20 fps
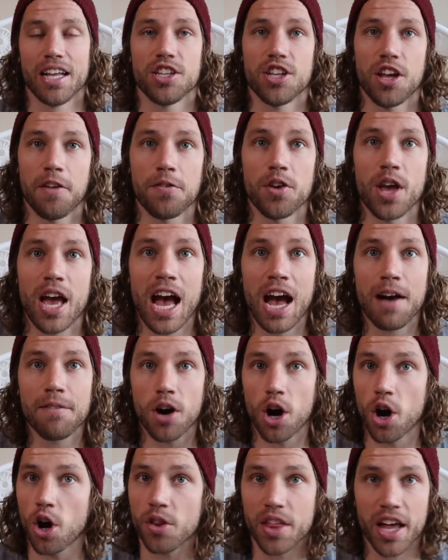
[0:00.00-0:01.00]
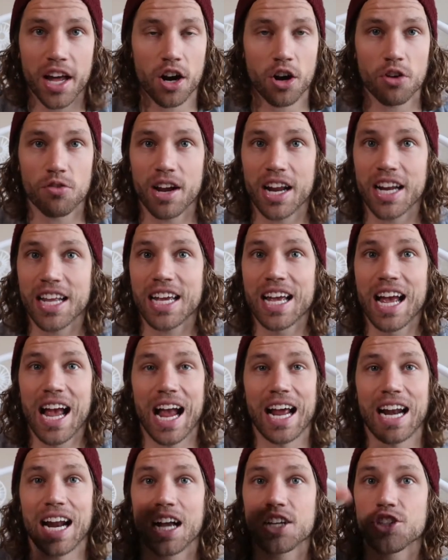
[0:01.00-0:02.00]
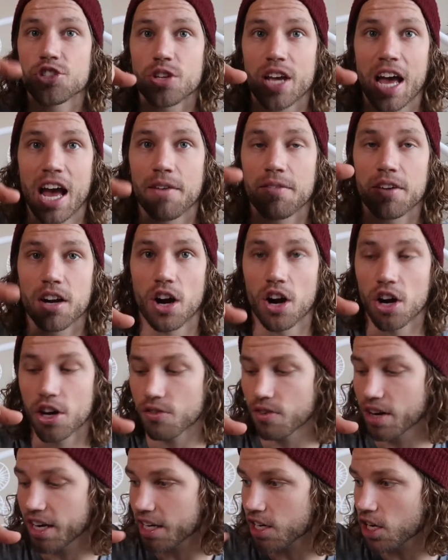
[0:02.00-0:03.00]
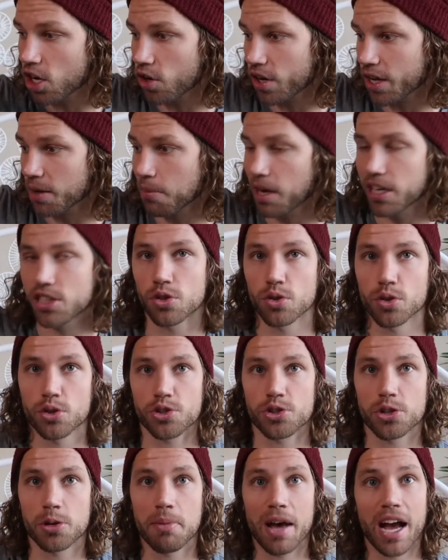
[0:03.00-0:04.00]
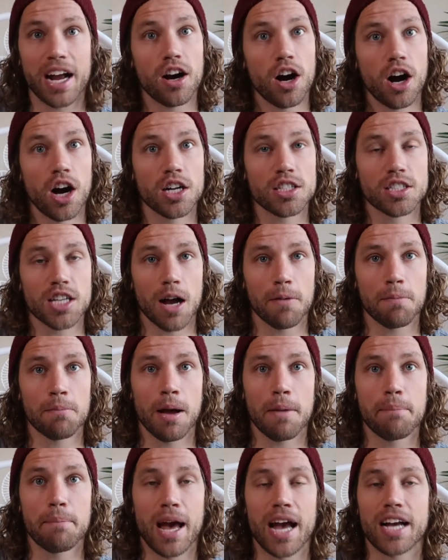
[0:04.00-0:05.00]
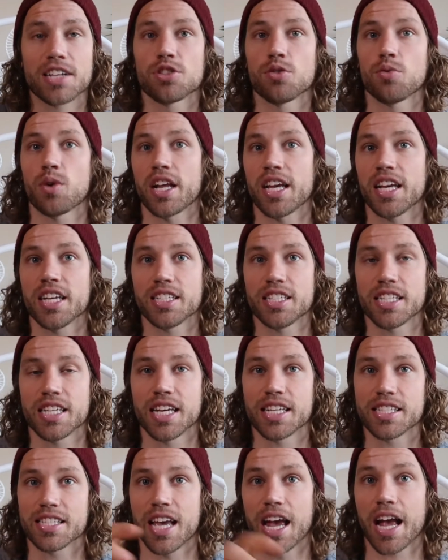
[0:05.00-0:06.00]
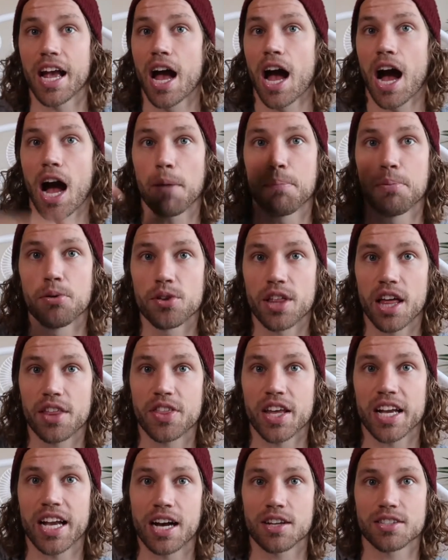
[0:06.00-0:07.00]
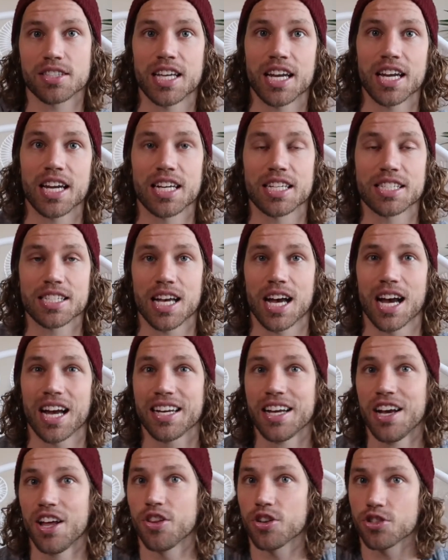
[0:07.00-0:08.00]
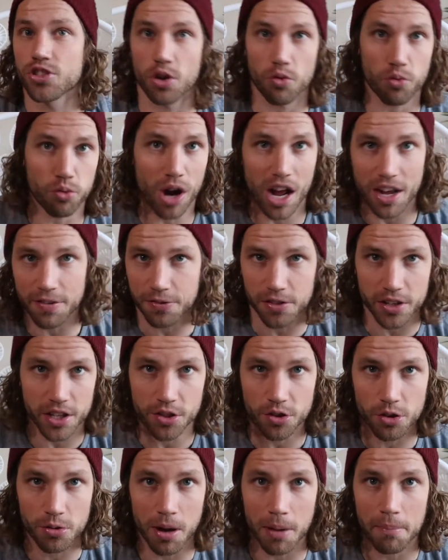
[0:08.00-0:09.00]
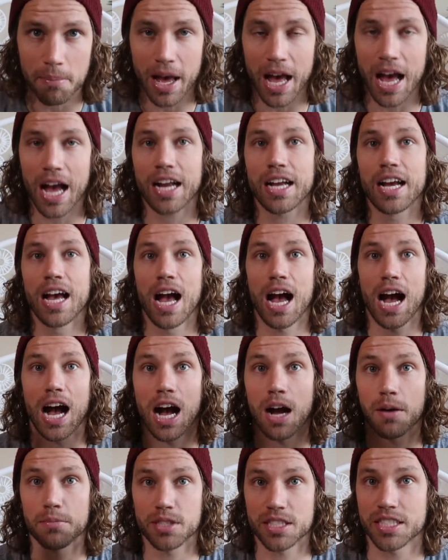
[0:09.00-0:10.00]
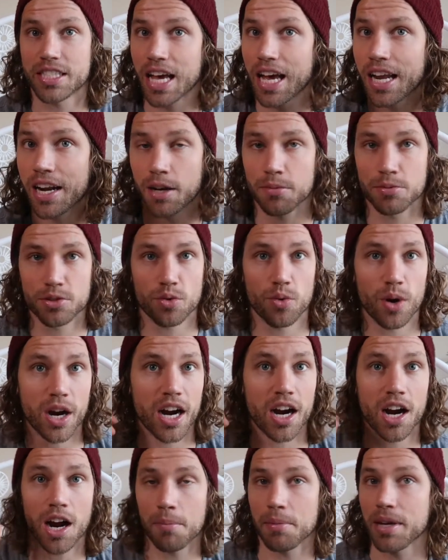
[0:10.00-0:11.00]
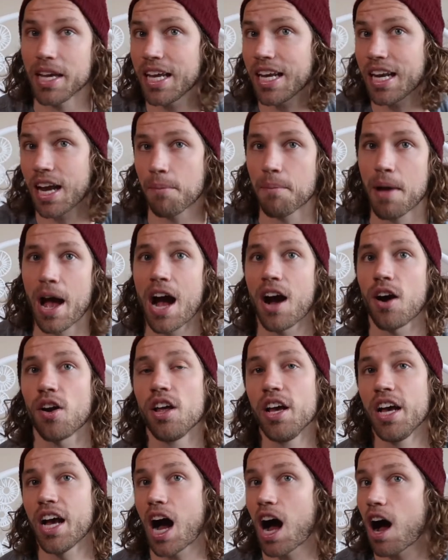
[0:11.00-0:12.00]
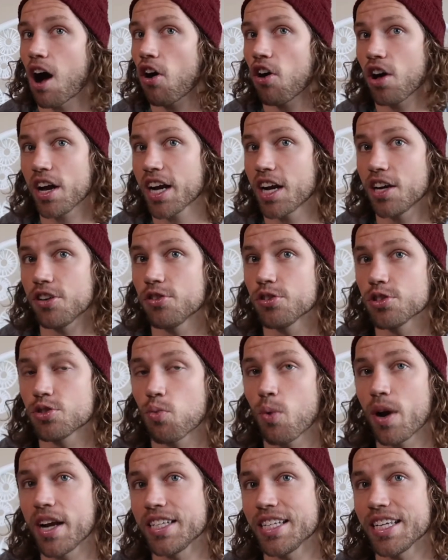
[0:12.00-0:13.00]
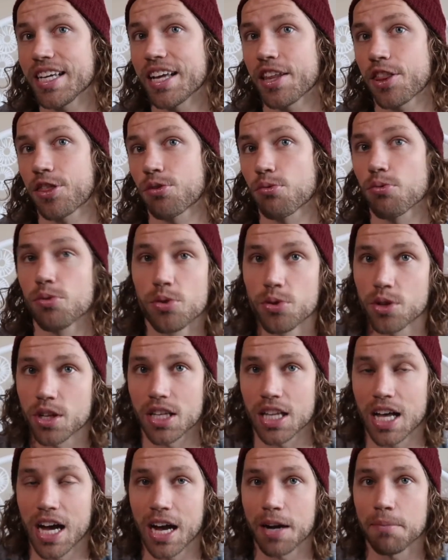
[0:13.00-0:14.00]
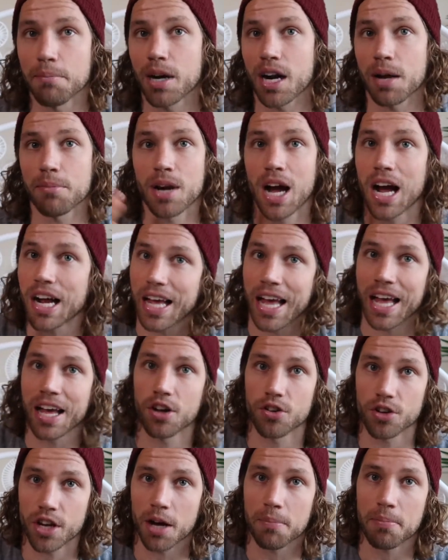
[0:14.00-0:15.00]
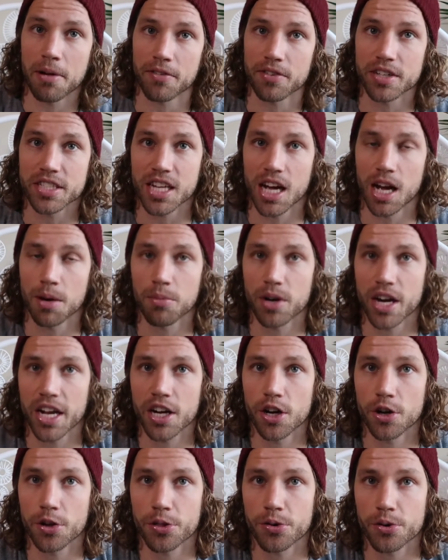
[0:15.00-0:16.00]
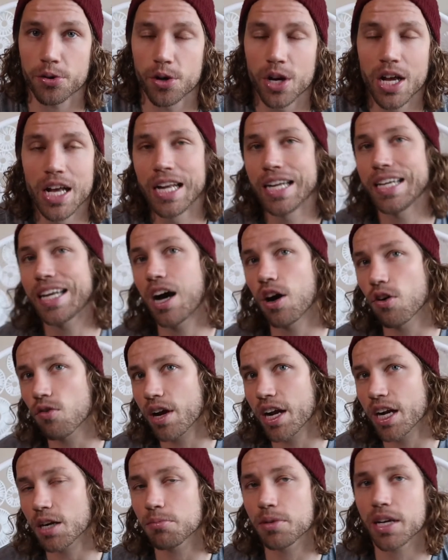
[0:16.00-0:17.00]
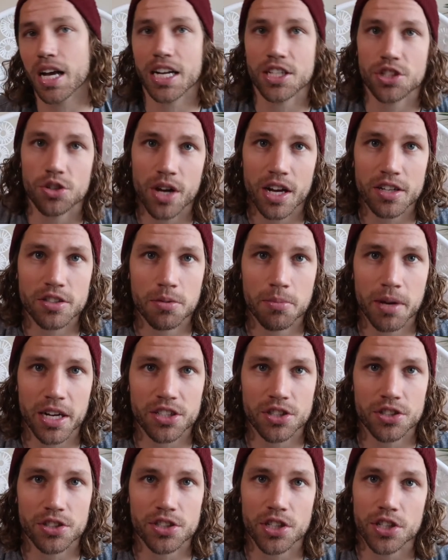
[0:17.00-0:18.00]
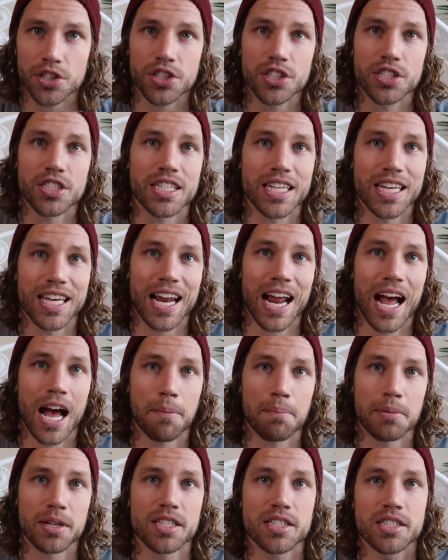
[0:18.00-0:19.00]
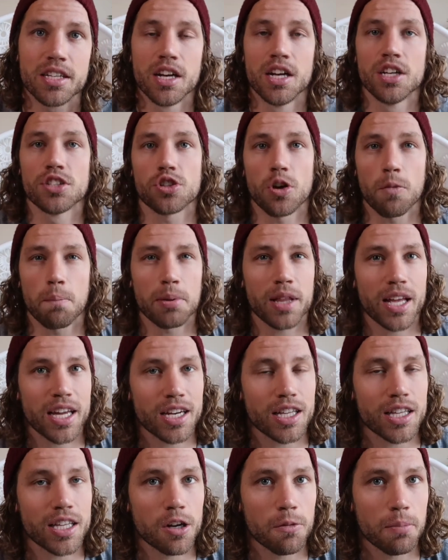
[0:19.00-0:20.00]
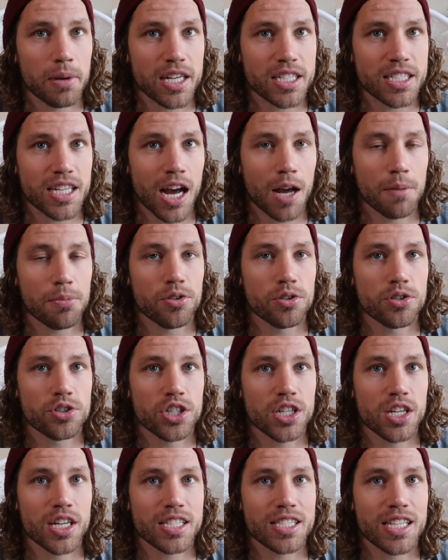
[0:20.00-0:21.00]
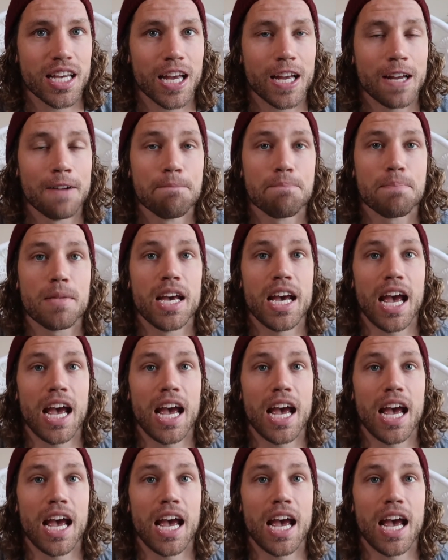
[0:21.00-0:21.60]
If you have all that already, and I usually have it already ready to go in my toiletry bag on top of my bag, so when I hit TSA, I pull that thing out, set it aside. There's no rifling through my bag. I'm set, I'm square, I'm in, I'm out. All I gotta do is wait to get through the line, but I'm not held up every time when I go through. Now, randomly, I do have some extra searches. It happens, so plan a little bit of time through TSA.